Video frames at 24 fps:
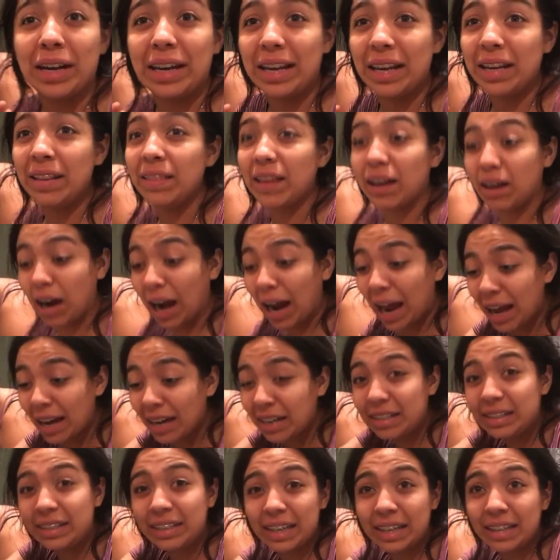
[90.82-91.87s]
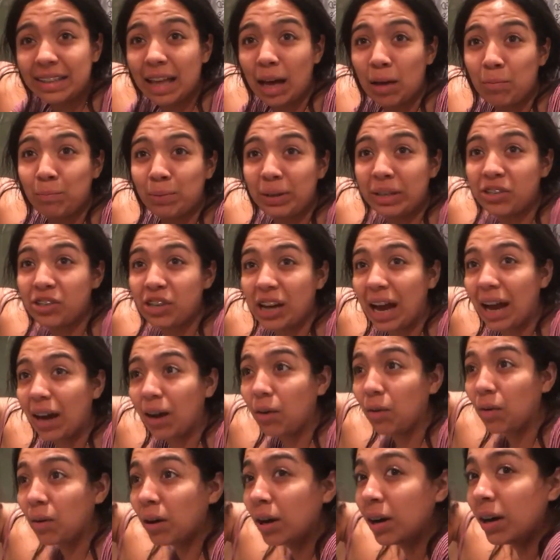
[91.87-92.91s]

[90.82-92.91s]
in there. I had to dig that bitch out.